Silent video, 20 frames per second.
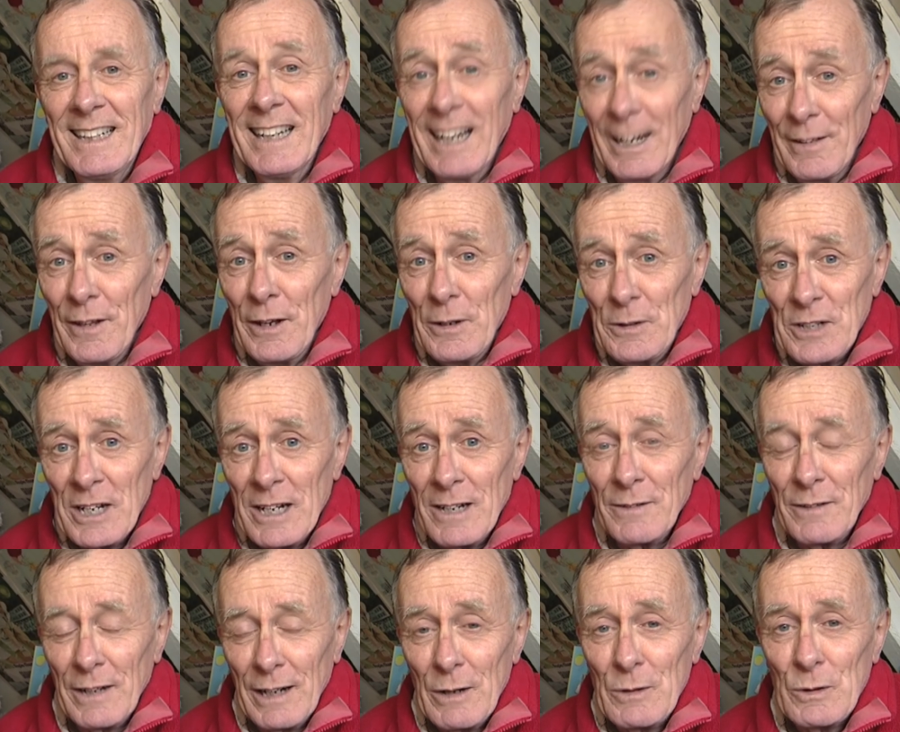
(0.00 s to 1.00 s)
And those
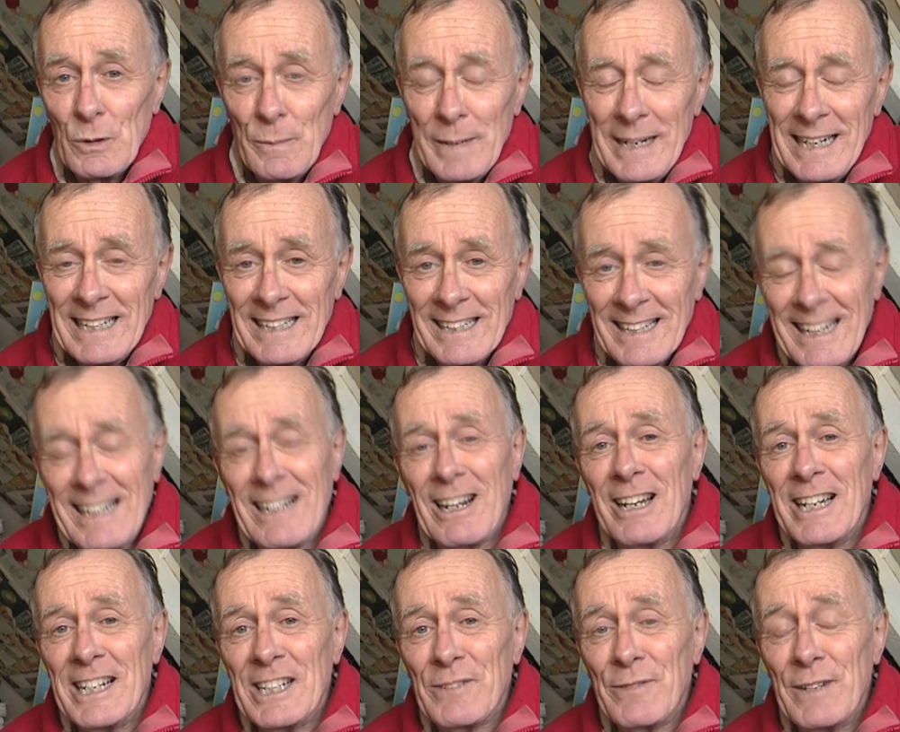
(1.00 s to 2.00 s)
are the local media
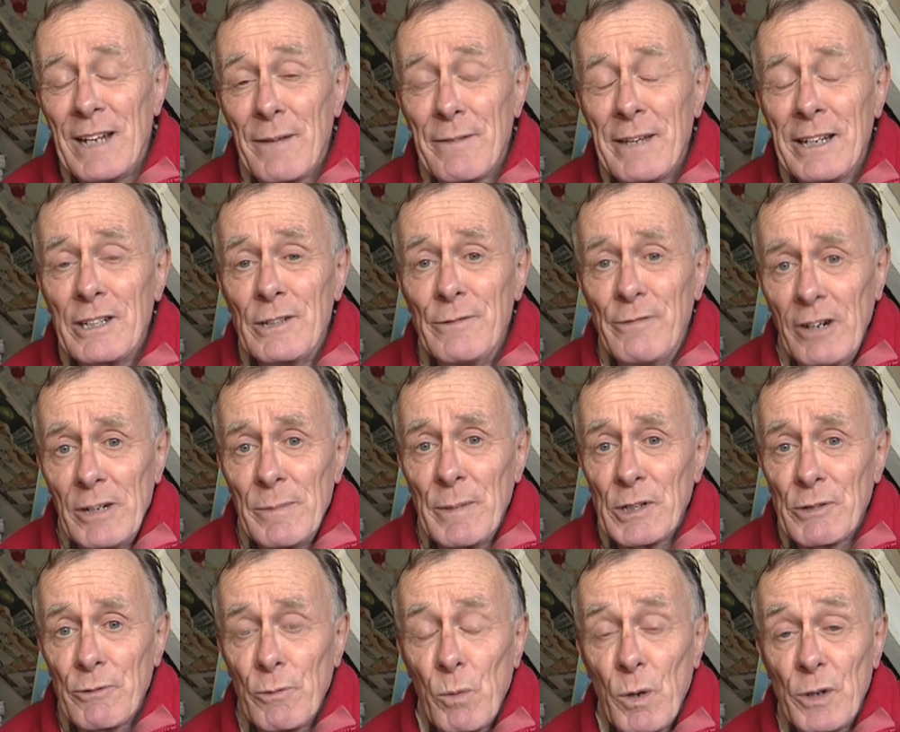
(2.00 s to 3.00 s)
headlines for now. Thank you very
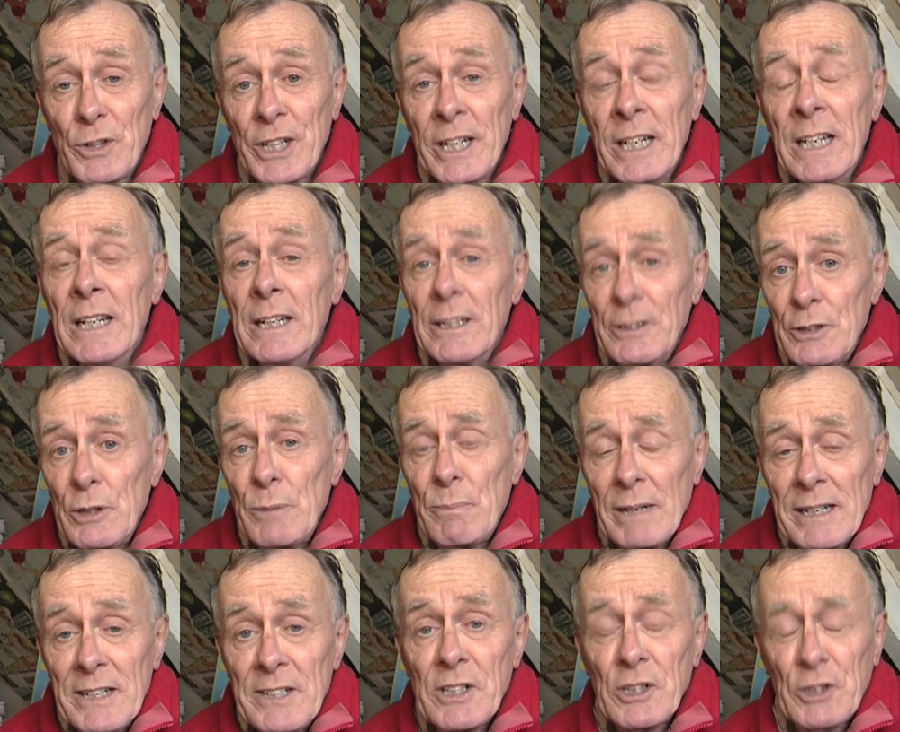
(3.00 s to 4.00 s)
much for watching. Do
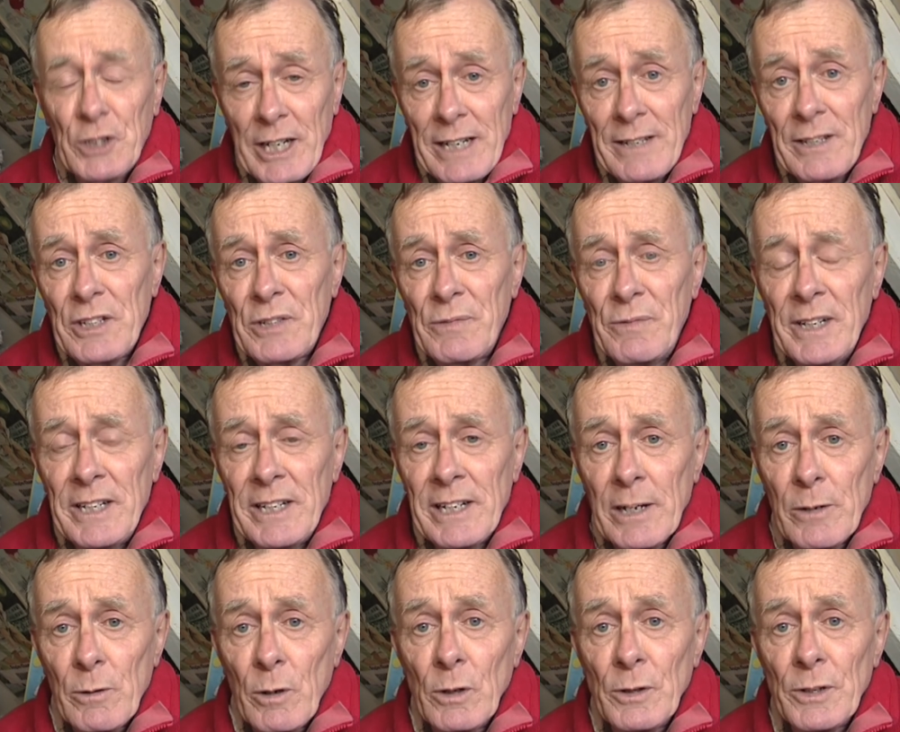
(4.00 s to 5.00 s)
please share this
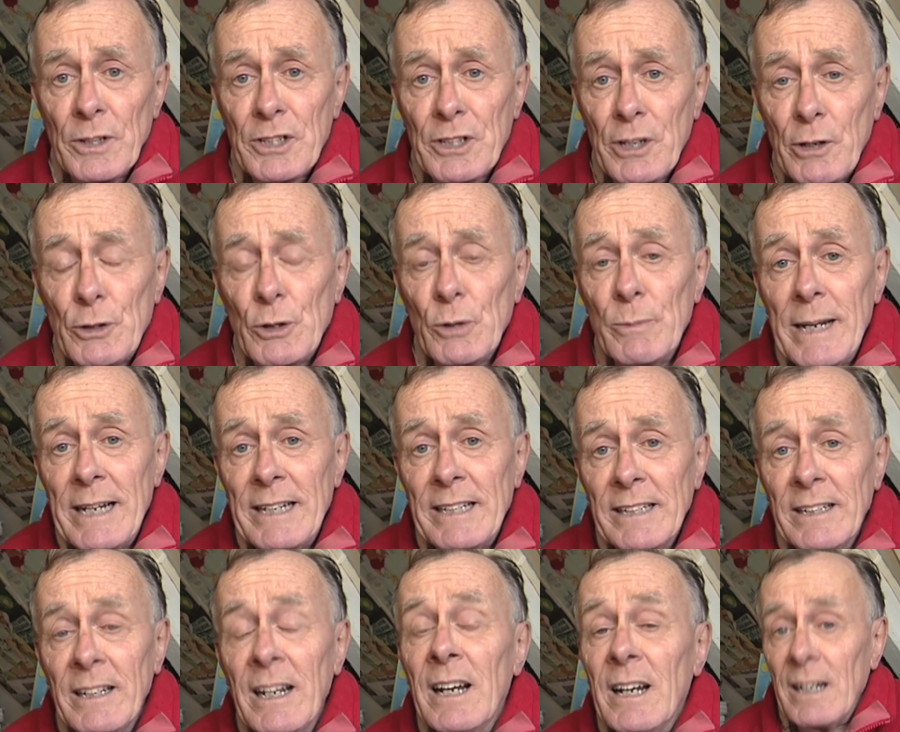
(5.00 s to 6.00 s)
video on social
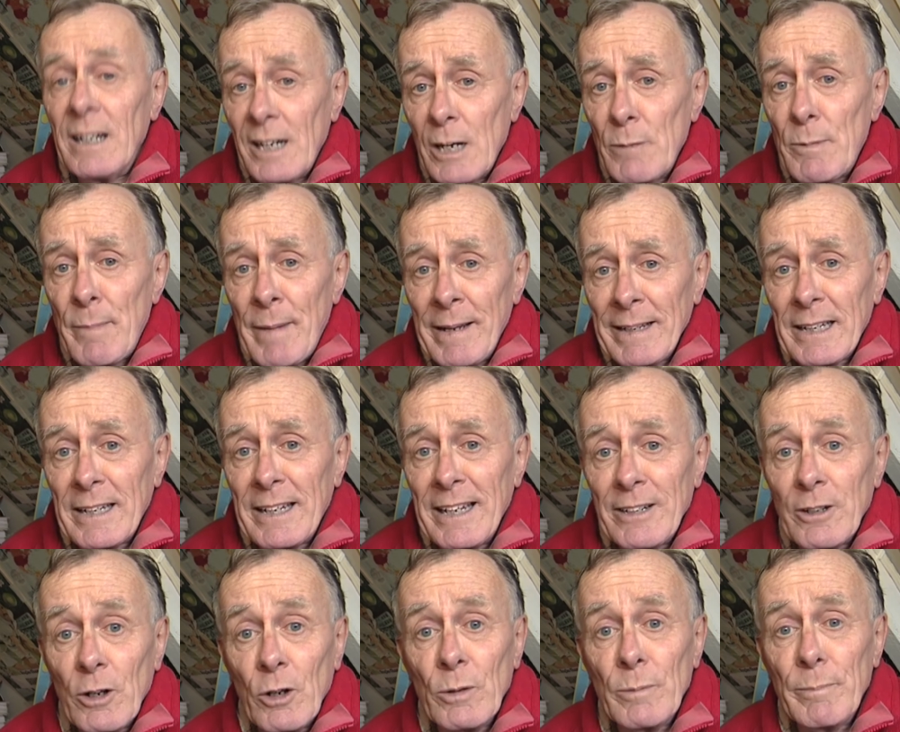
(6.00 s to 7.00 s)
media. I'll be back
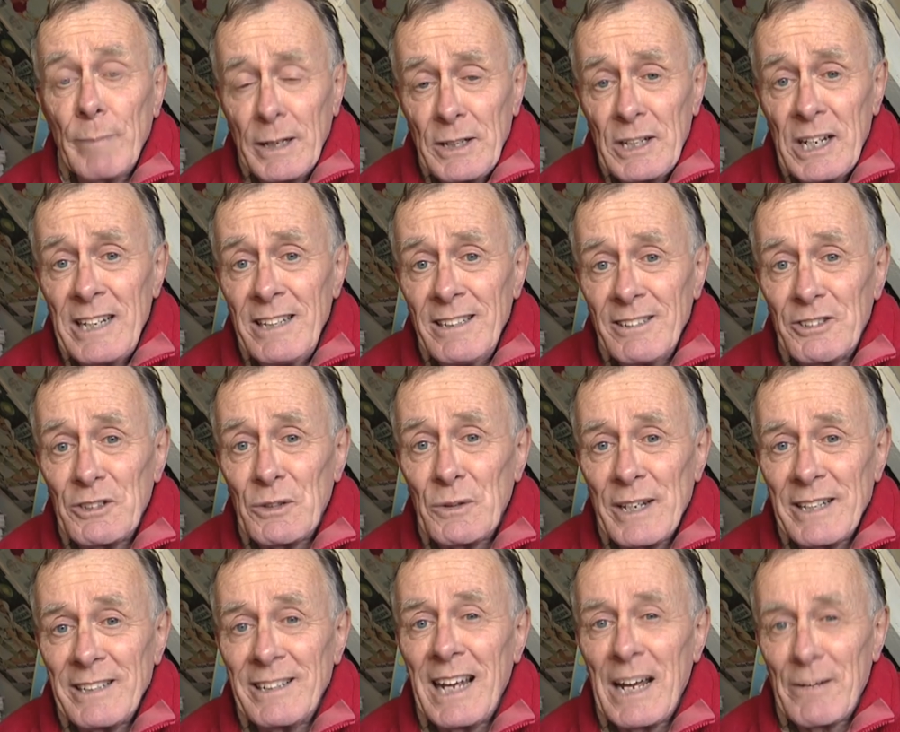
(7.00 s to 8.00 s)
again on Monday. Until
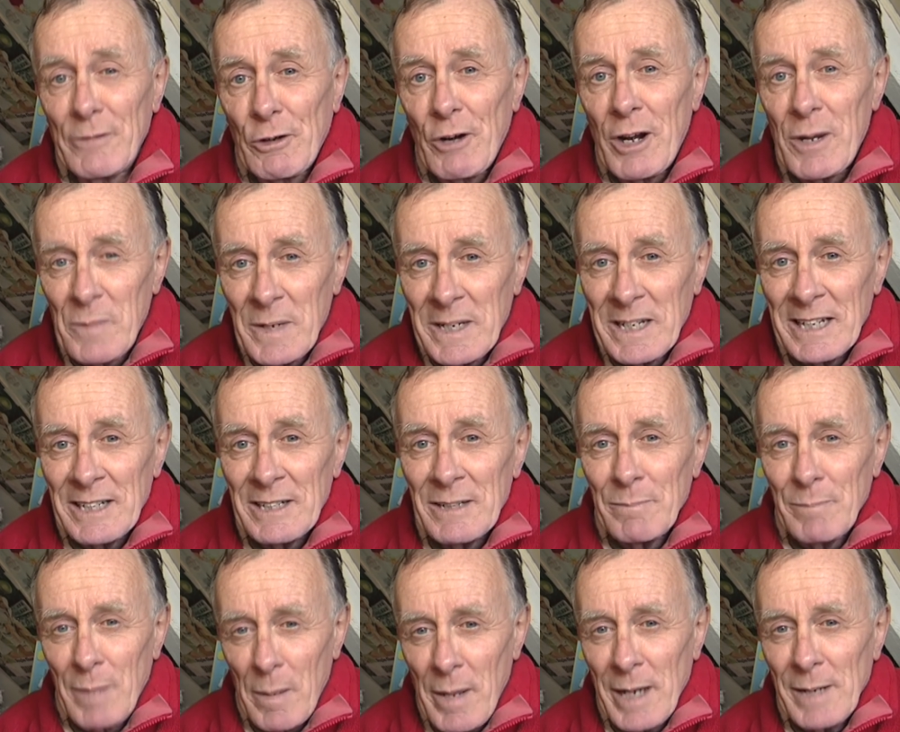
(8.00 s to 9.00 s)
then, have a great weekend.
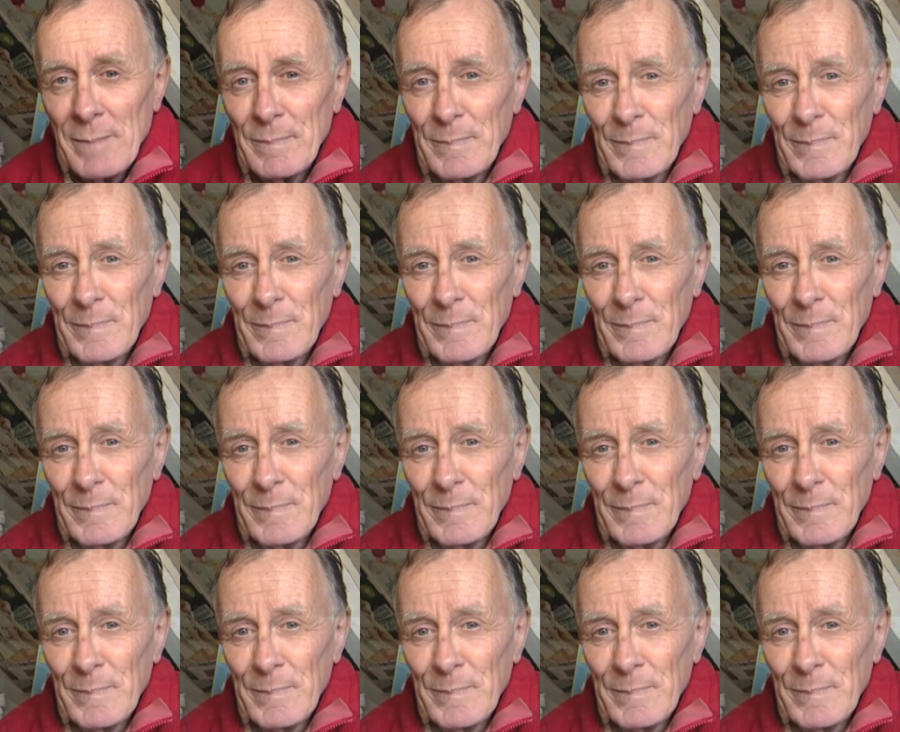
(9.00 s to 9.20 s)
Bye bye.